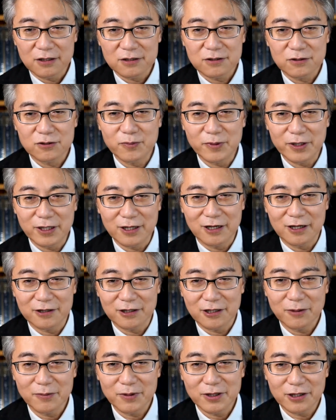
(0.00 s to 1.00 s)
To me.
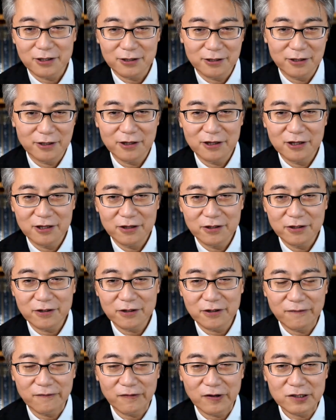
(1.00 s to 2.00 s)
And I mean, there
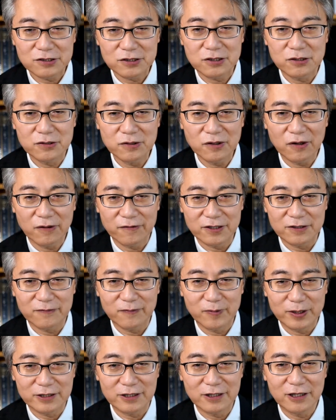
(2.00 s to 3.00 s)
are version 2 of it,
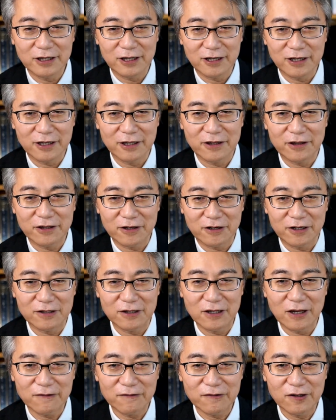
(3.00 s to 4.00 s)
but there are
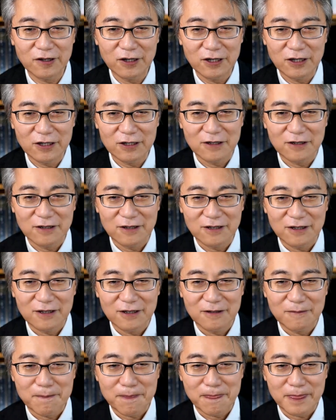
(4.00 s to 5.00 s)
enough
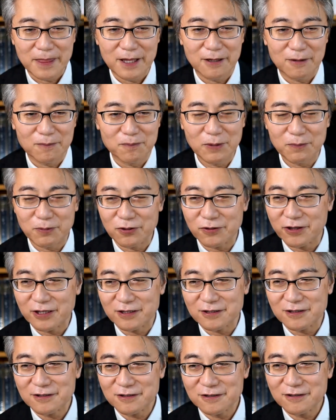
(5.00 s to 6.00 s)
people
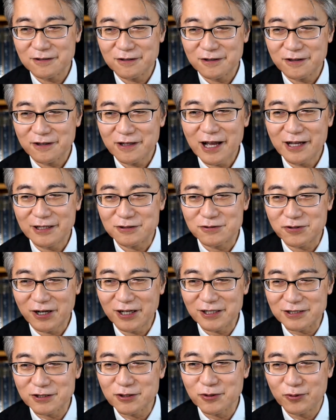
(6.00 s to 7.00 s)
that I
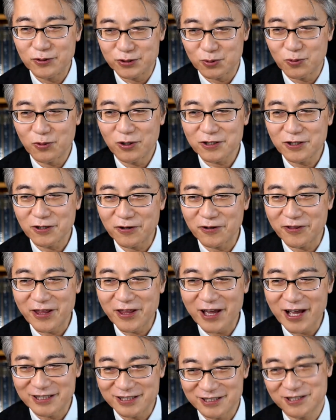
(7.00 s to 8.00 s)
trust who's working on
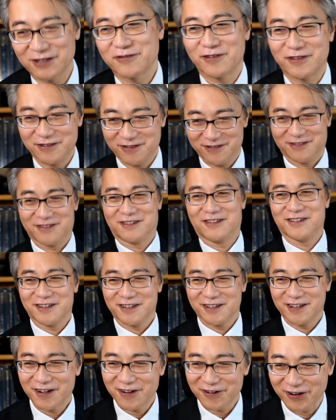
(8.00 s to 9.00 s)
that. So,
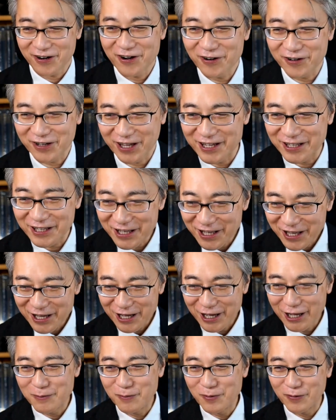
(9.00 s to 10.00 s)
okay,
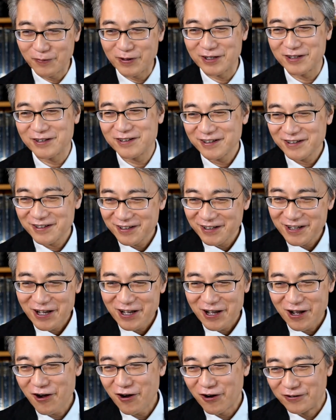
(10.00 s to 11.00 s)
I'm moving
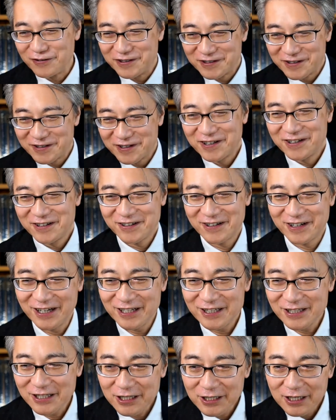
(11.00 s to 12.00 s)
on. Right?